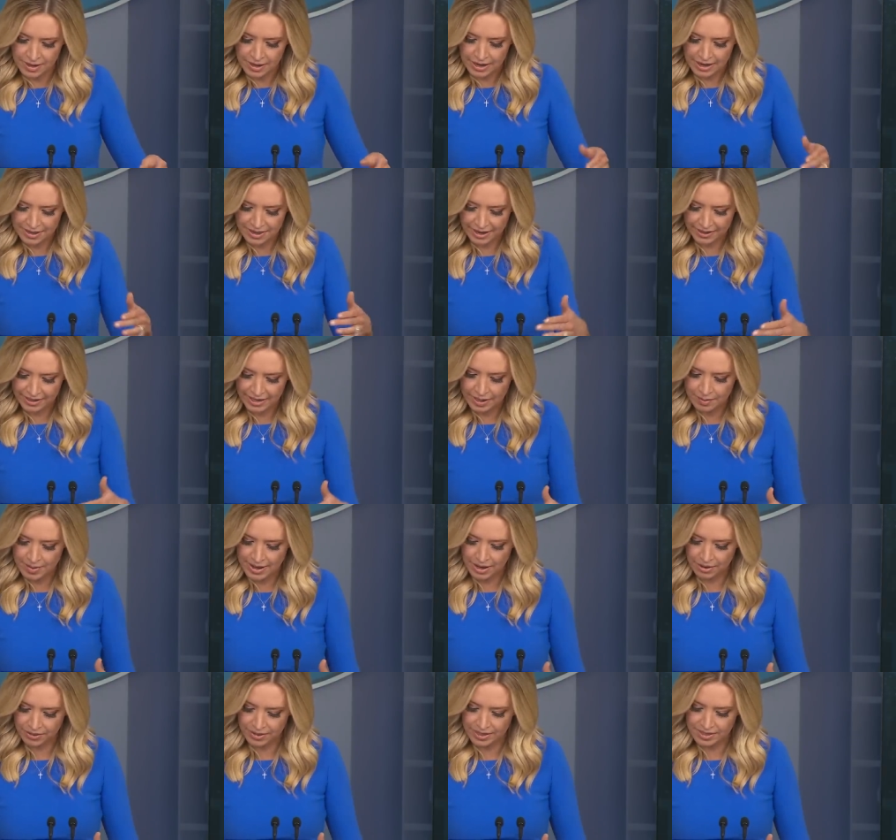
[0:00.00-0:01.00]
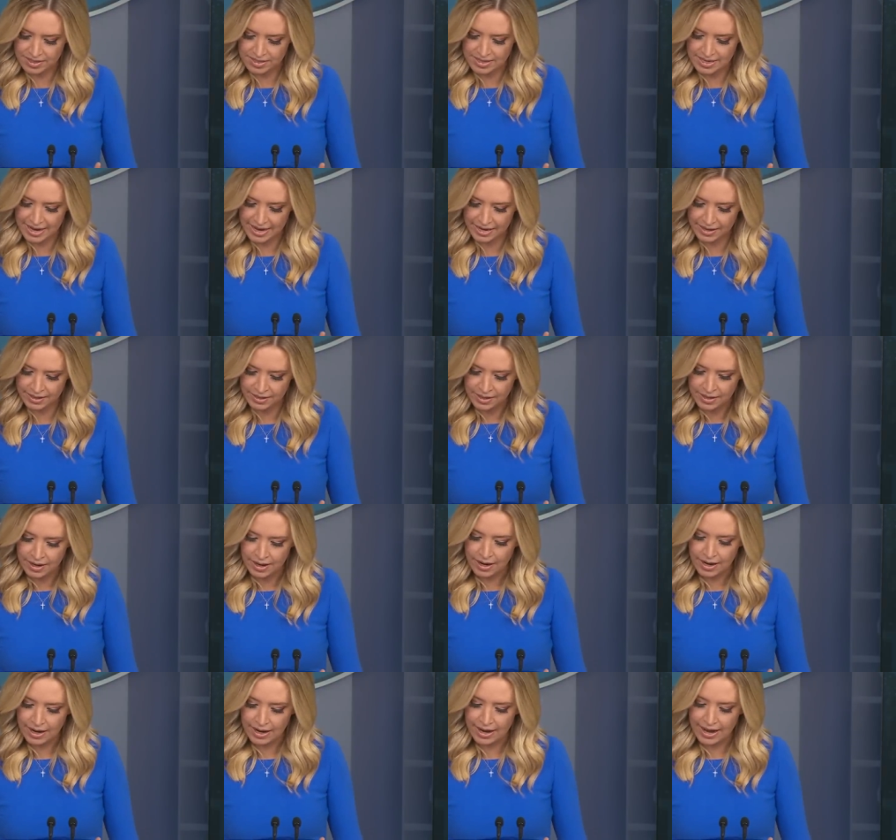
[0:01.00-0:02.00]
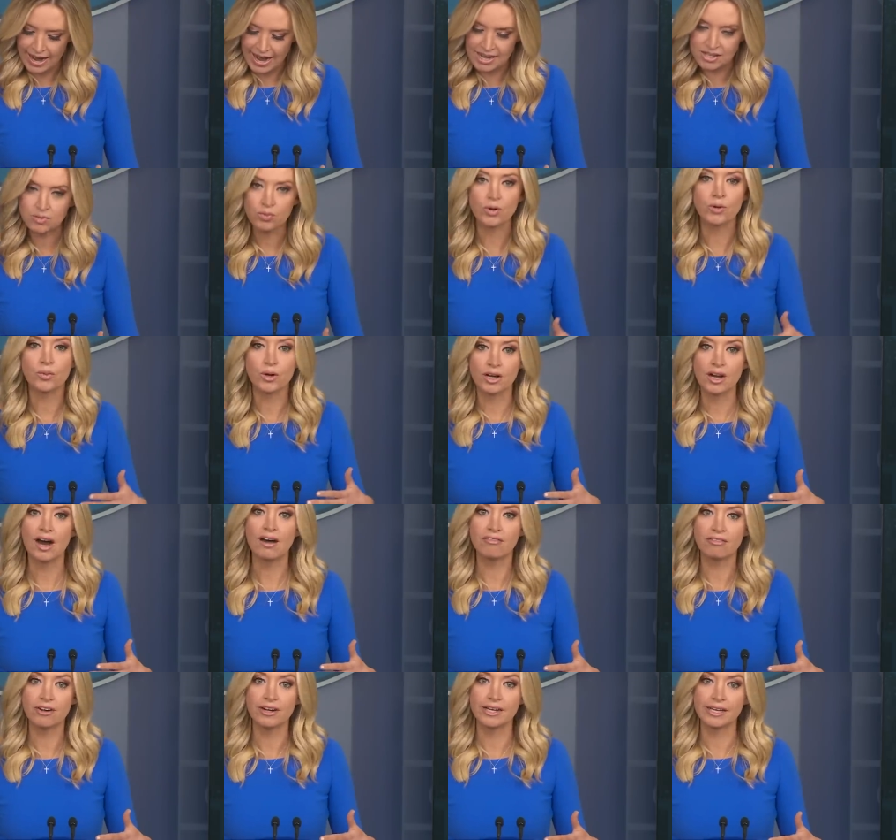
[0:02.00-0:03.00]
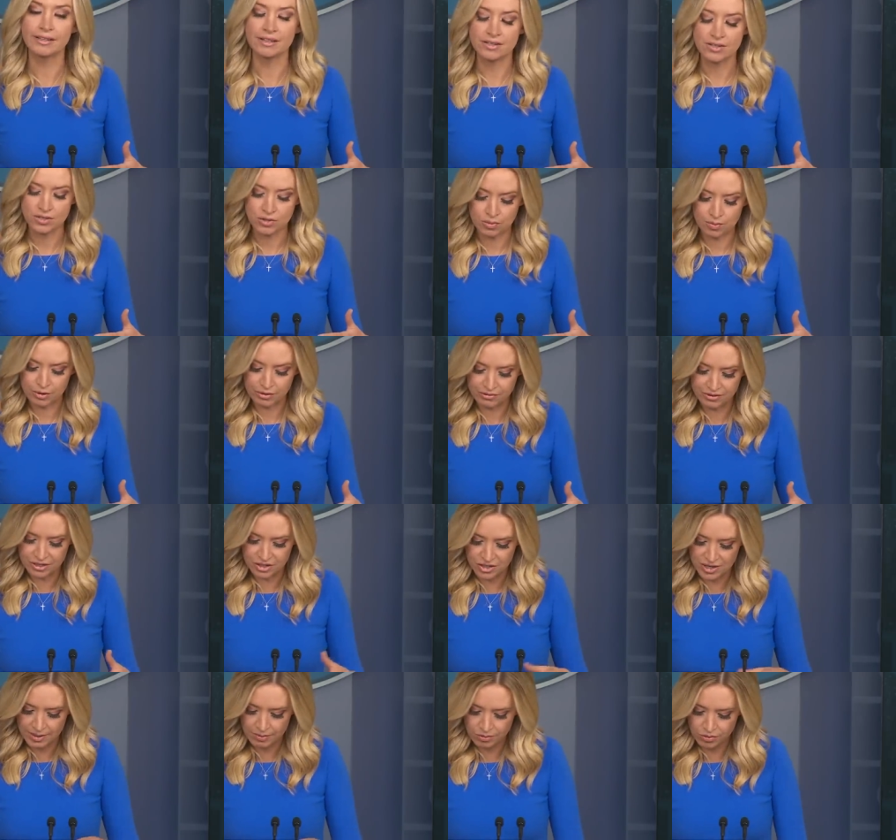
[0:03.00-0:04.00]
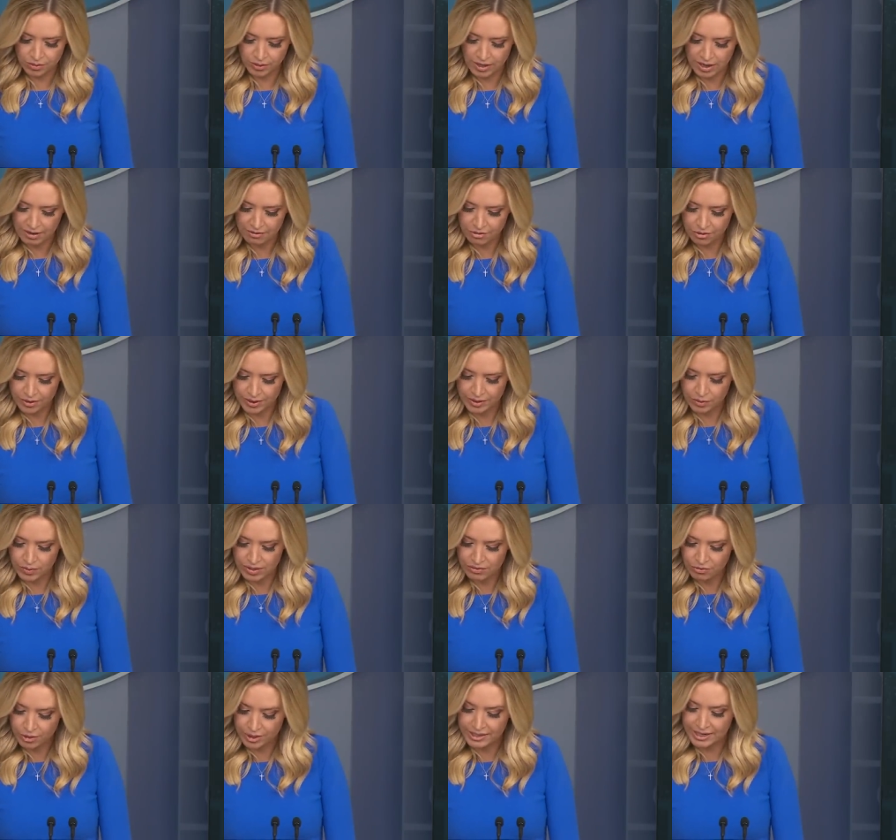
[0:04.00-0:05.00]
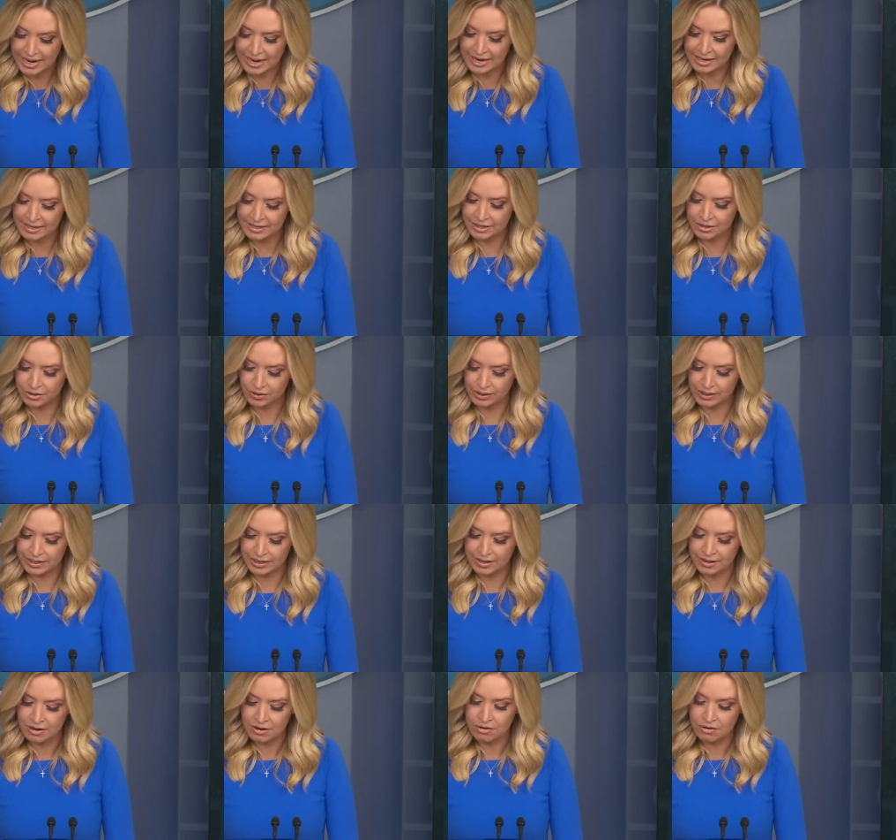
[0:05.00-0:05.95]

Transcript: uh, that came out that said uh, as we're recovering in this super V shaped recovery, we've regained today nearly